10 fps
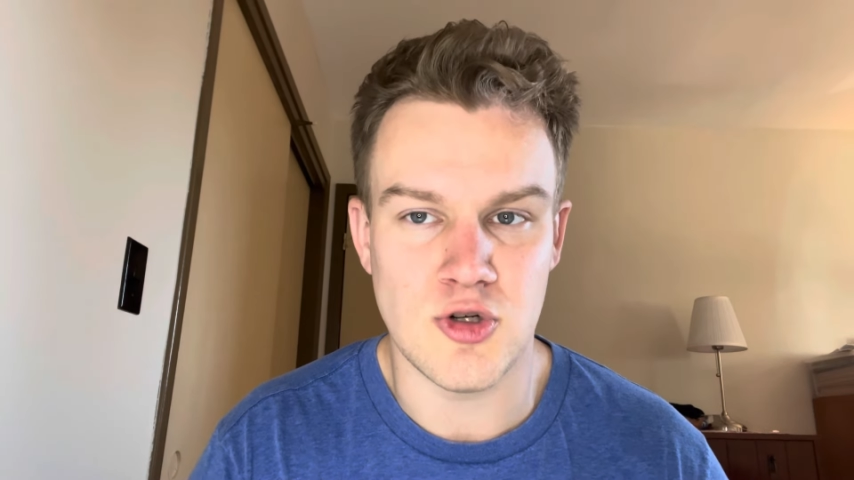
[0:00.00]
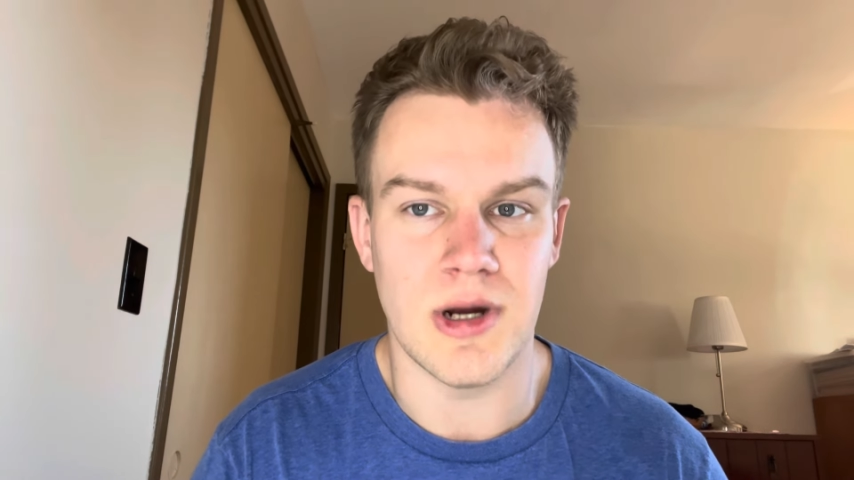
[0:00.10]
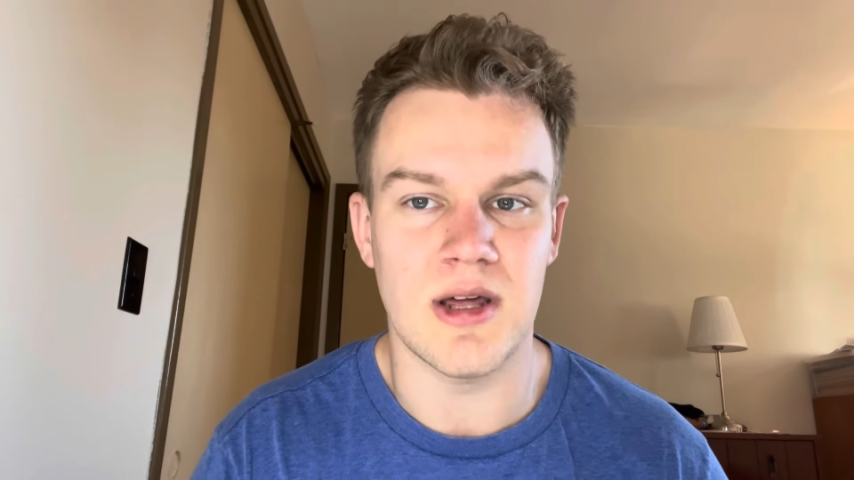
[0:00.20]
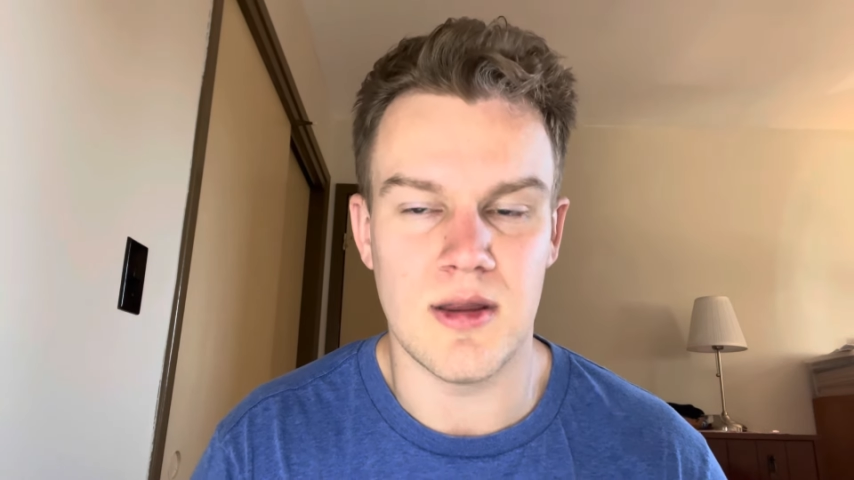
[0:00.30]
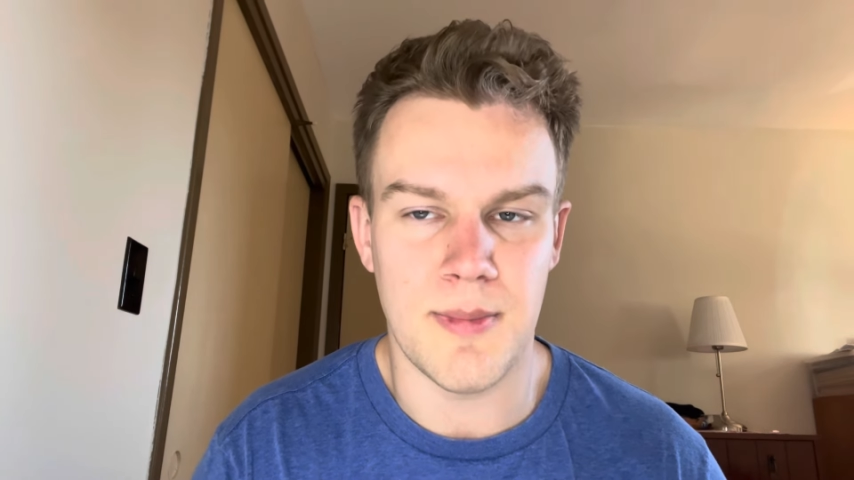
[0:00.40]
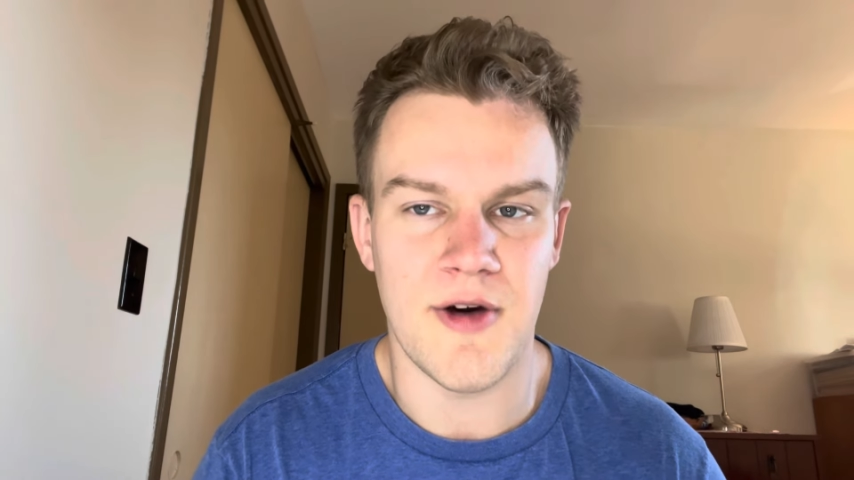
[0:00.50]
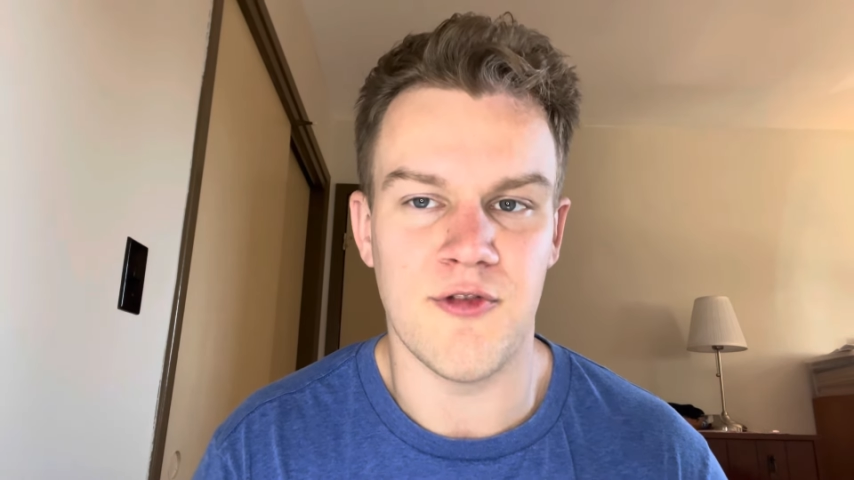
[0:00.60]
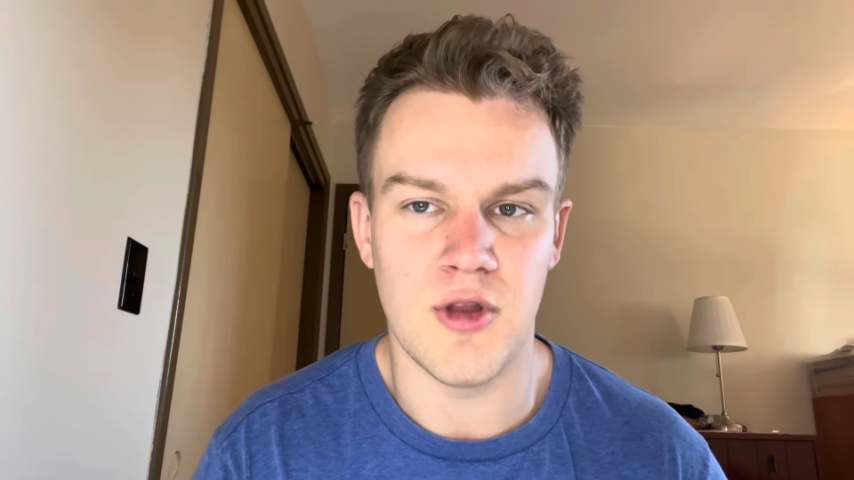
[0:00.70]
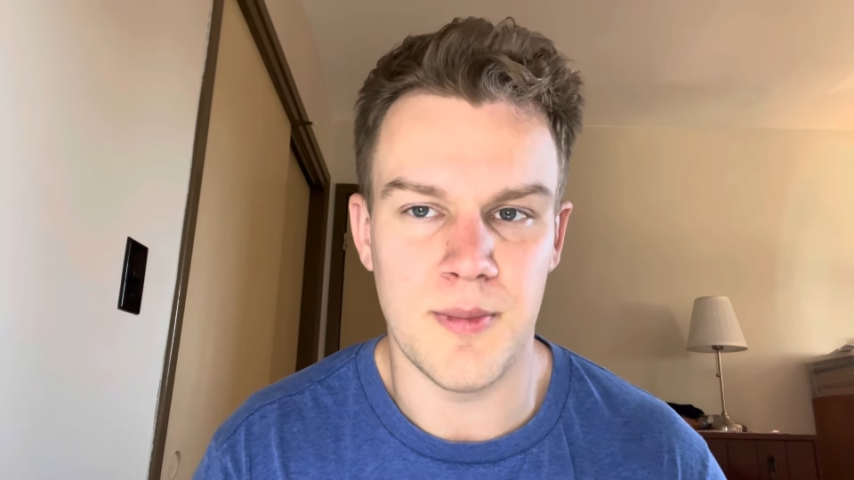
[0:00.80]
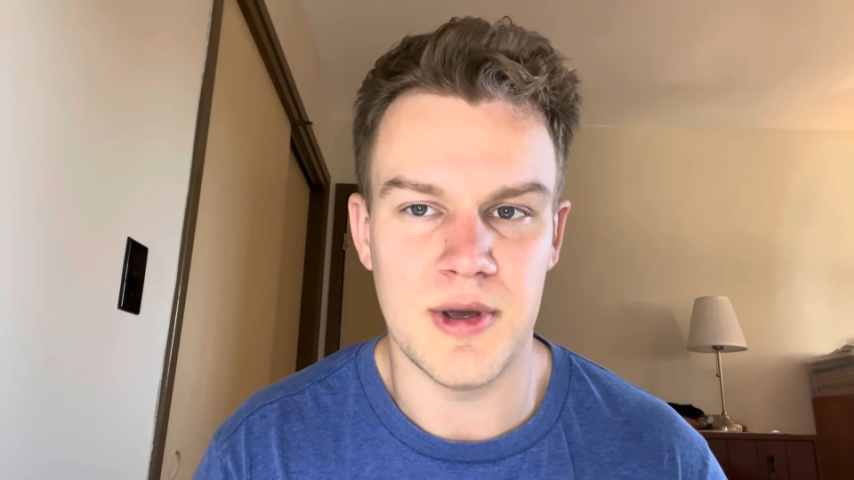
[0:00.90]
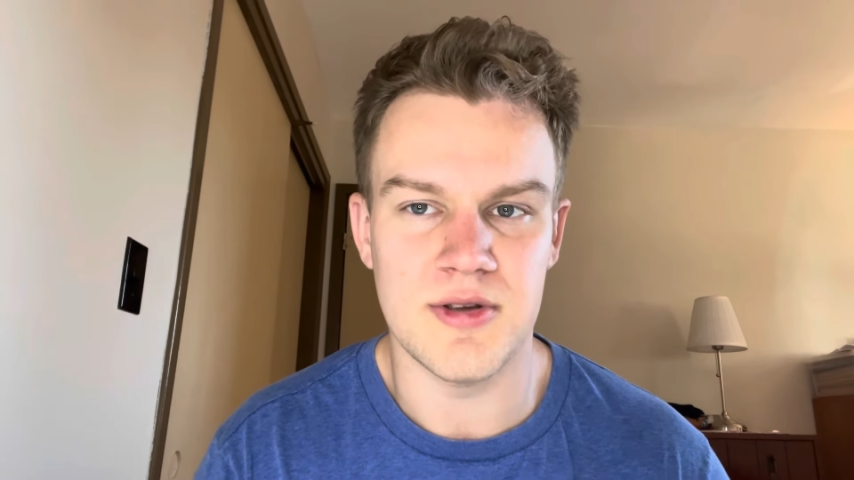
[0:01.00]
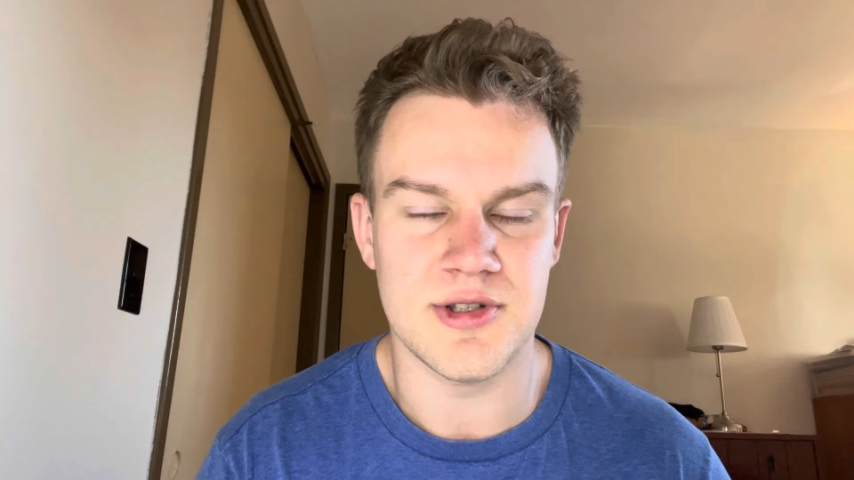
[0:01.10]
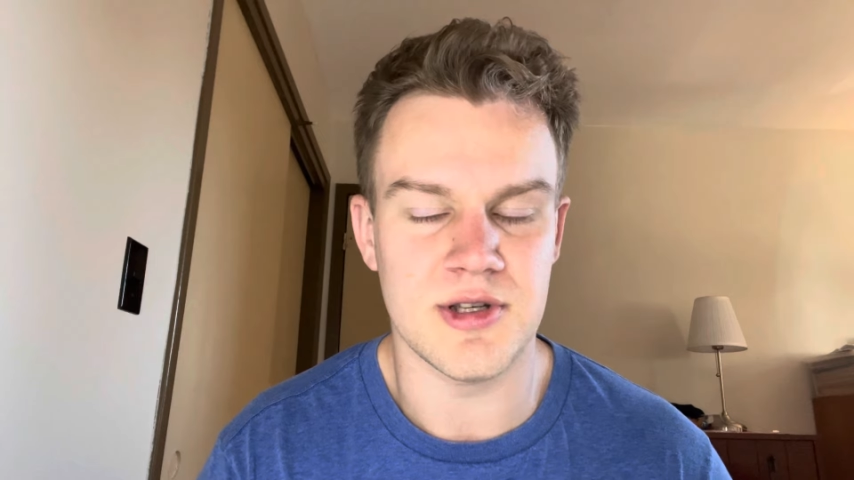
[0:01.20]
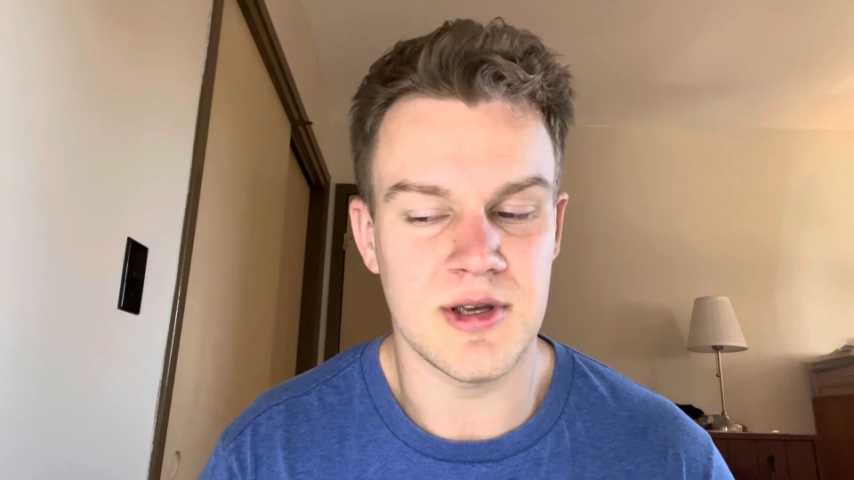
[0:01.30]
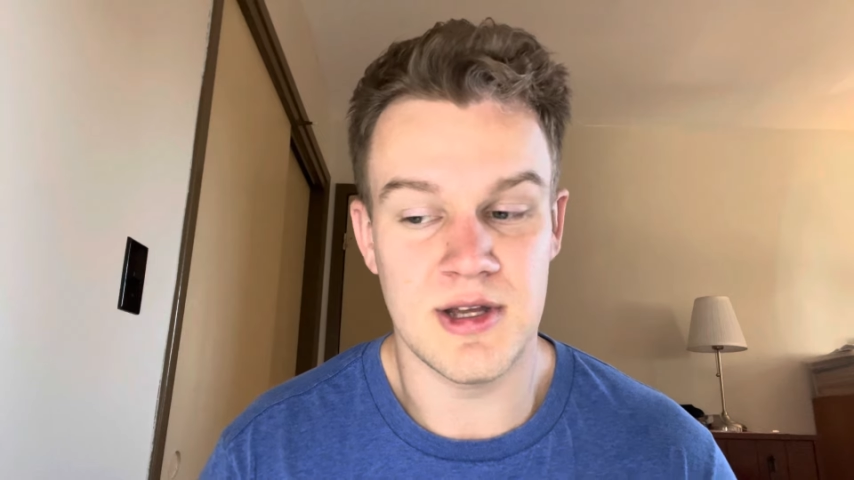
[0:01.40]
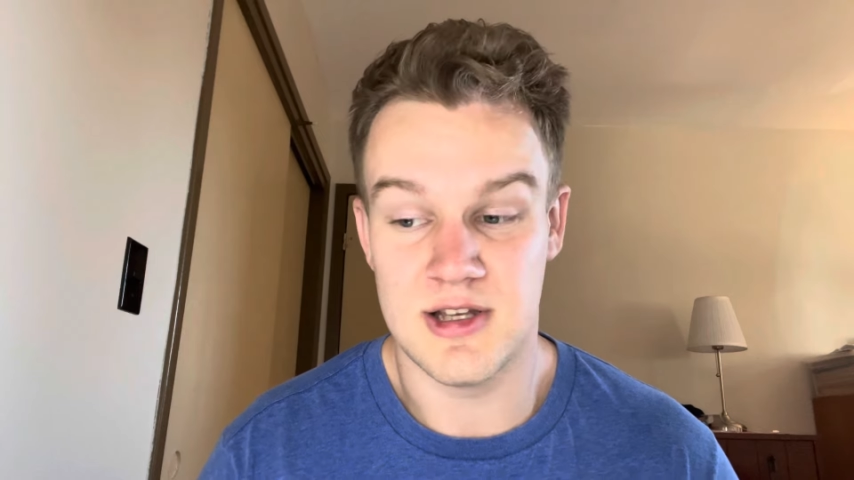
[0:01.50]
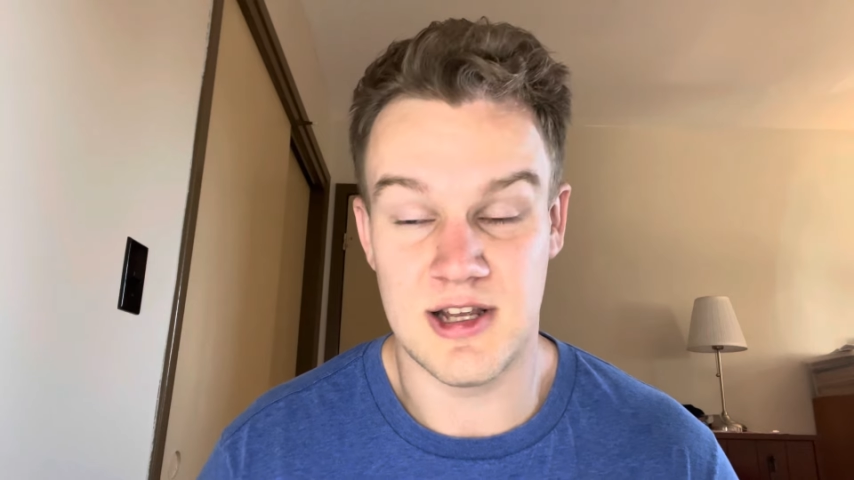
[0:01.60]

joining the Buffalo Bills.